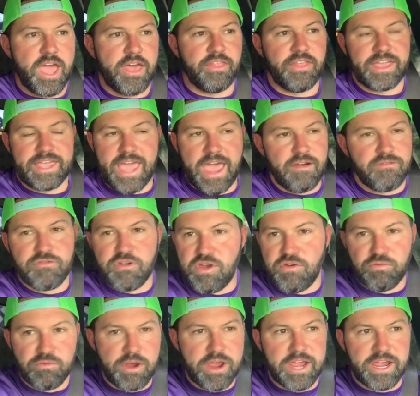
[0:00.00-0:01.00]
And like every
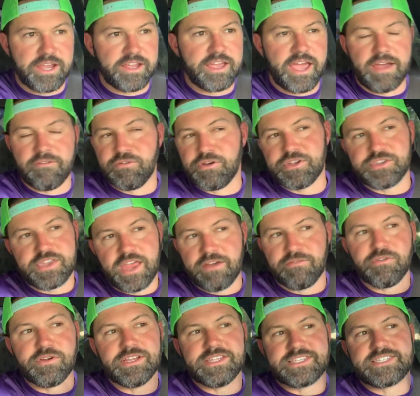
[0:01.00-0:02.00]
rig, every
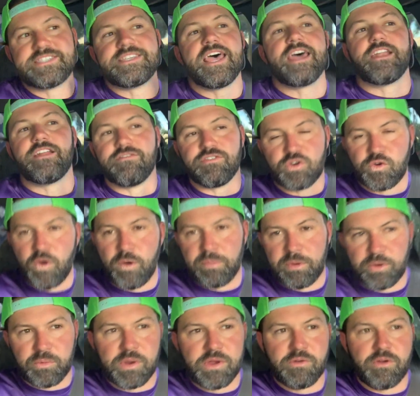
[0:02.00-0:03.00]
every set of
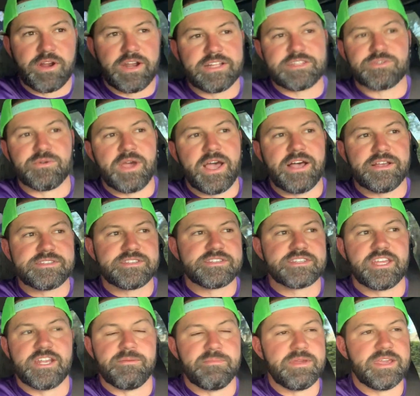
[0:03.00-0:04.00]
equipment we run out to a house is
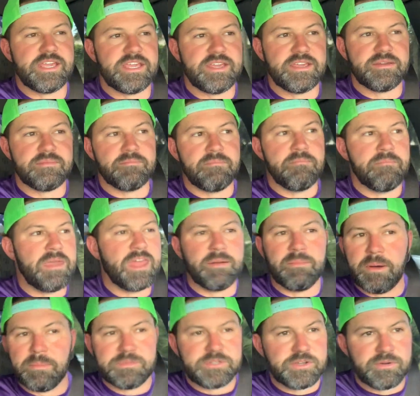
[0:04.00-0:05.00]
gonna be
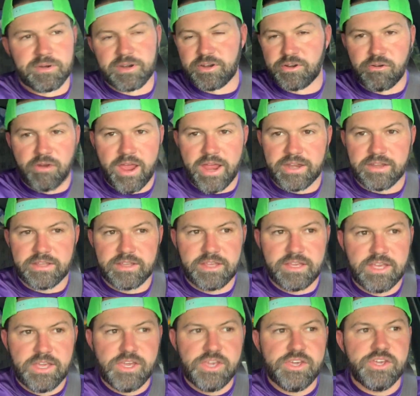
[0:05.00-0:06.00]
minimum 200
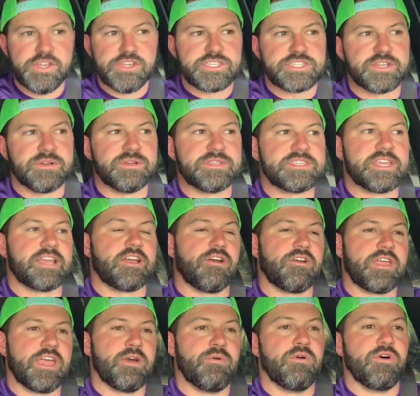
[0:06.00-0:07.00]
grand. So it's like,
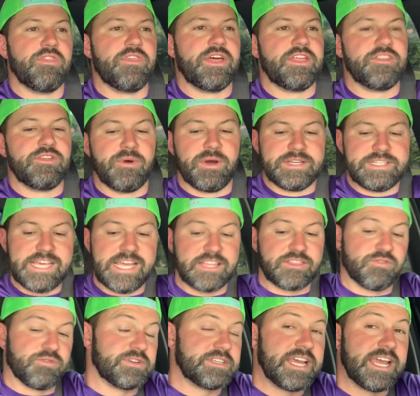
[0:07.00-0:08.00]
okay, well then do I take
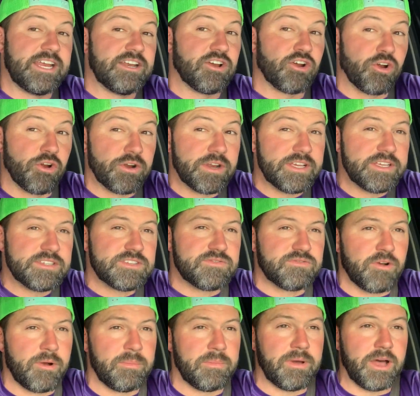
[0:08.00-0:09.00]
the retained earnings
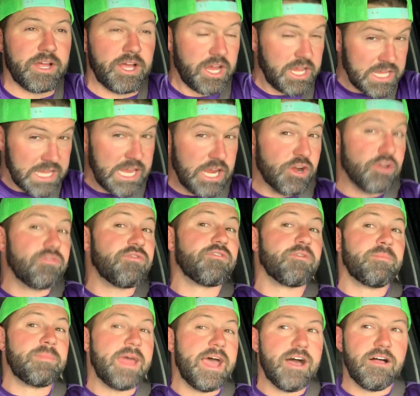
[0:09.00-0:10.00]
from a year
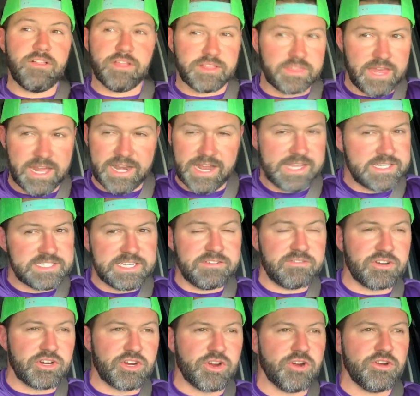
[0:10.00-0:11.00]
from now? Like that hasn't
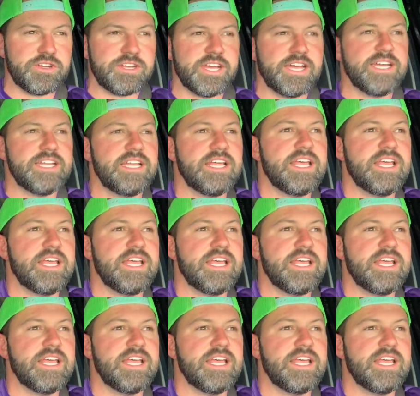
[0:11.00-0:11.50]
even occurred yet.